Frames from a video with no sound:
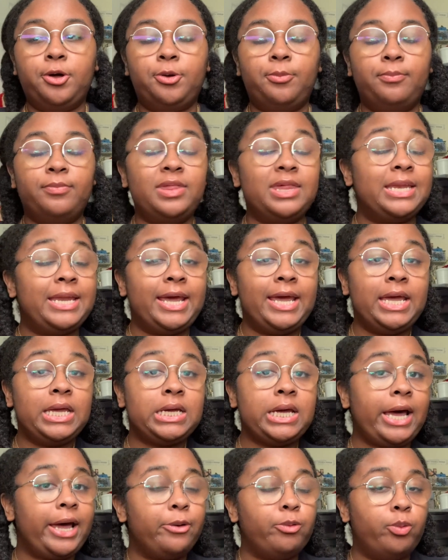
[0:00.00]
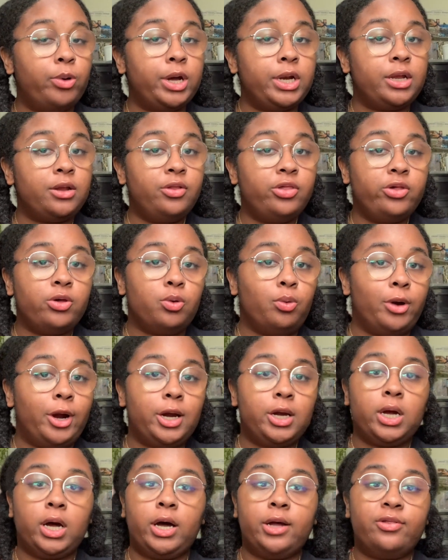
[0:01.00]
Today I wanted to work
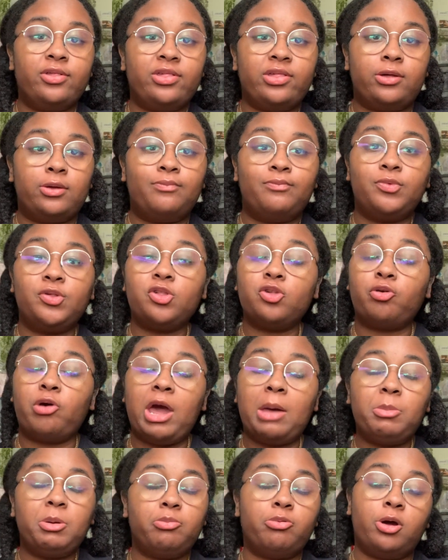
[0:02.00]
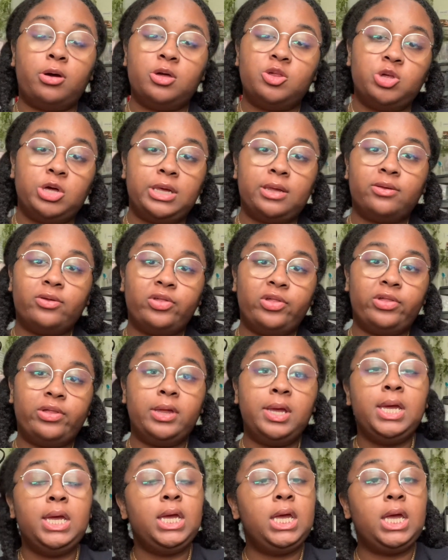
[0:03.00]
on some scrap projects,
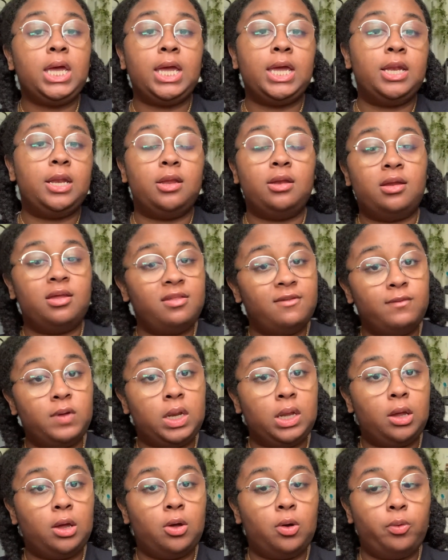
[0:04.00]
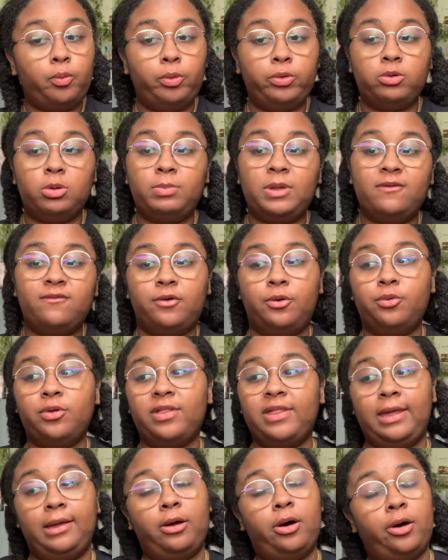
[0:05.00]
and in this video we will be
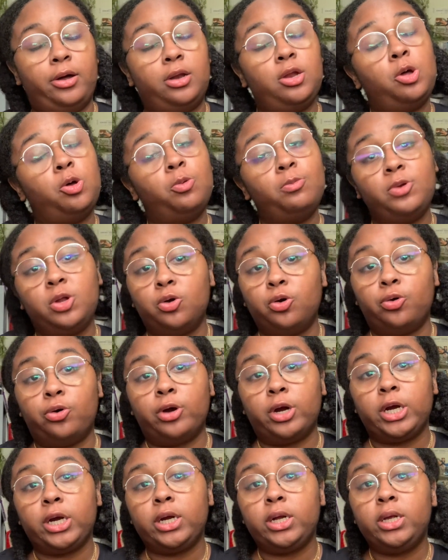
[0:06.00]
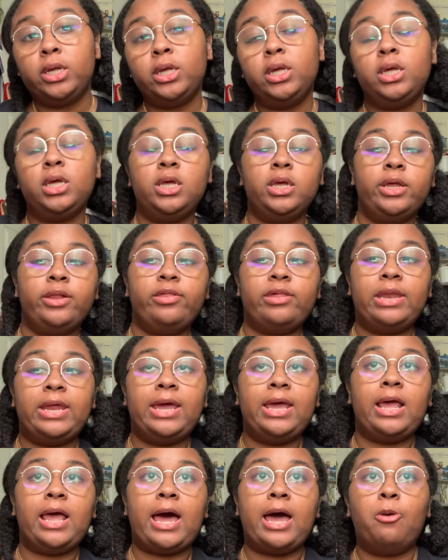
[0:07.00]
focusing on home decor. Today
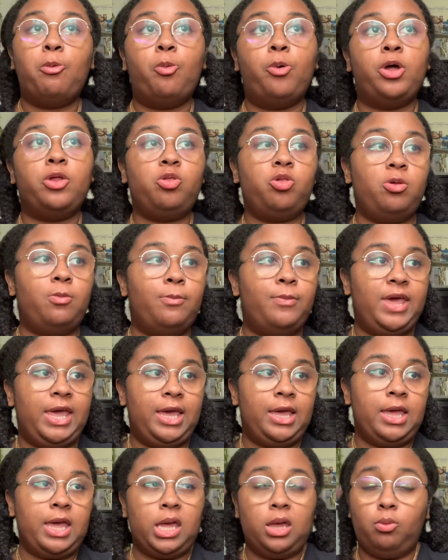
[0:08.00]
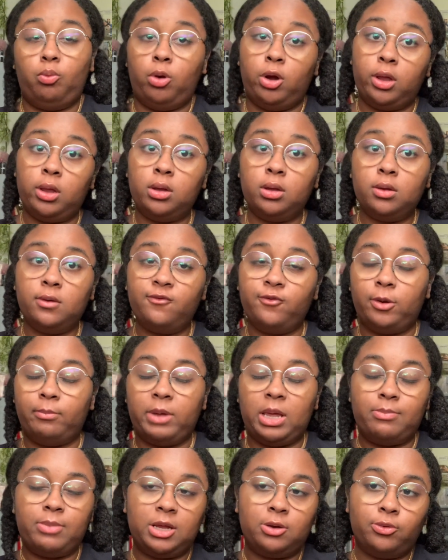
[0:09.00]
I want to make a rug for my
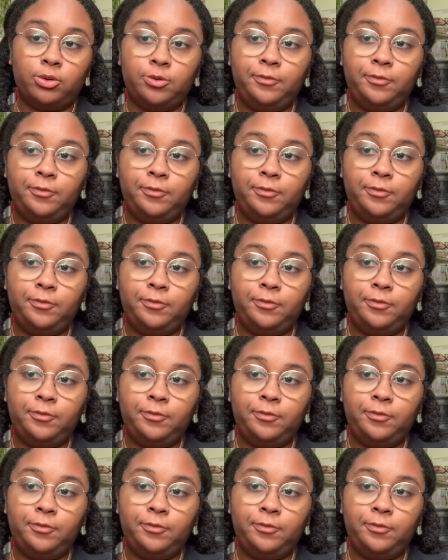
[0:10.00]
bedroom.